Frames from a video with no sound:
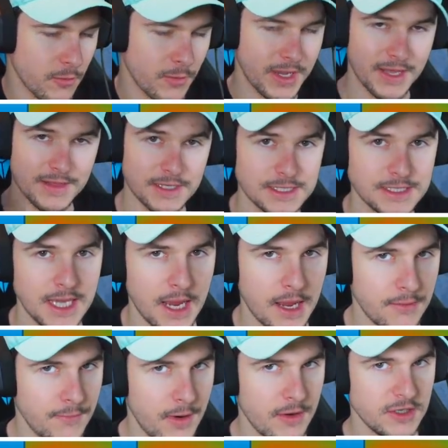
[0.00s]
We got the
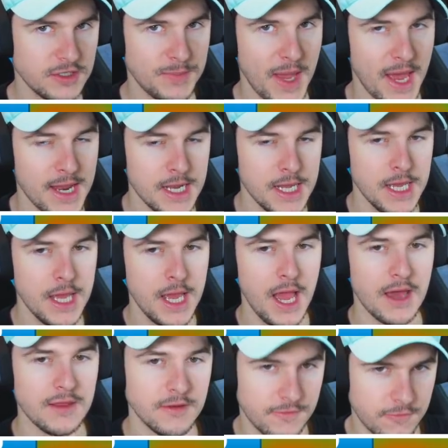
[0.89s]
second rarest pet
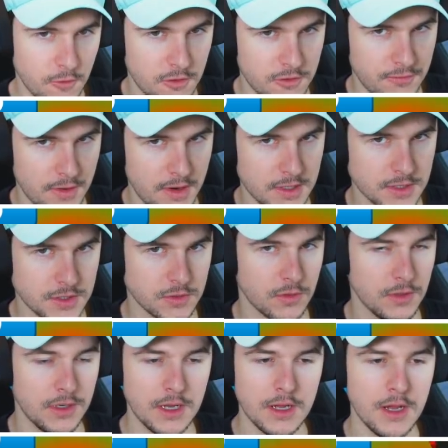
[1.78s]
and the fourth rarest
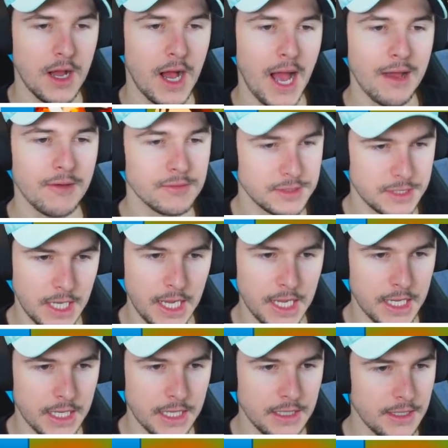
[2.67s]
sword. I will
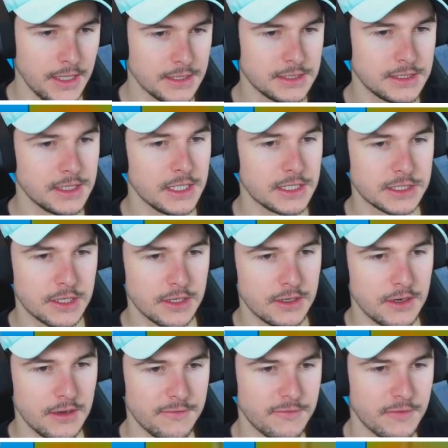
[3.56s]
take it. That's that's good
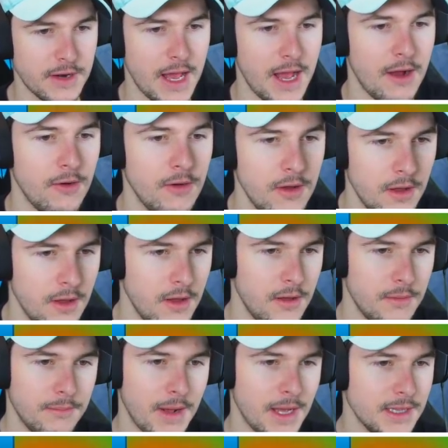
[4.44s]
enough for now.
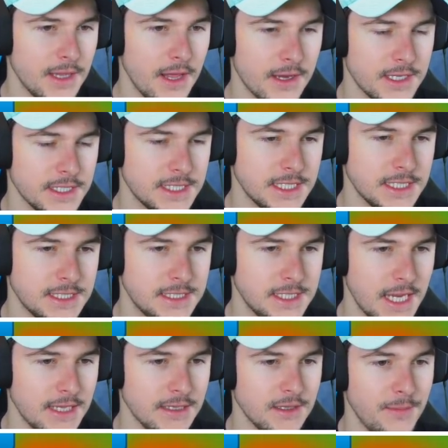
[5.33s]
My luck is
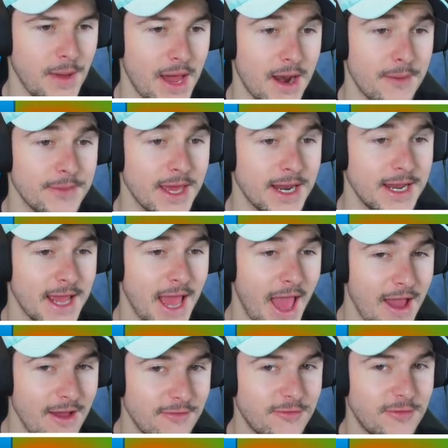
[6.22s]
insanely bad. I'm getting
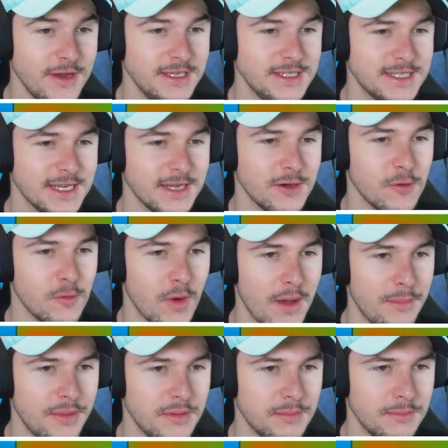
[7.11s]
every single
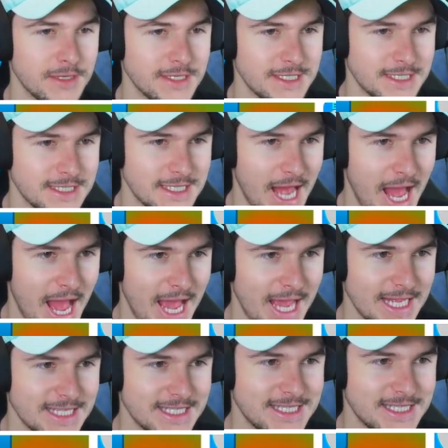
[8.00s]
weapon
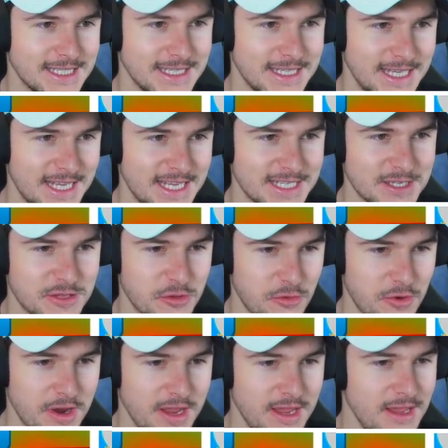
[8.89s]
besides these
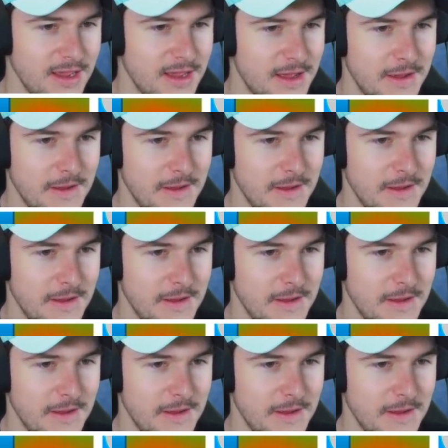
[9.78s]
three.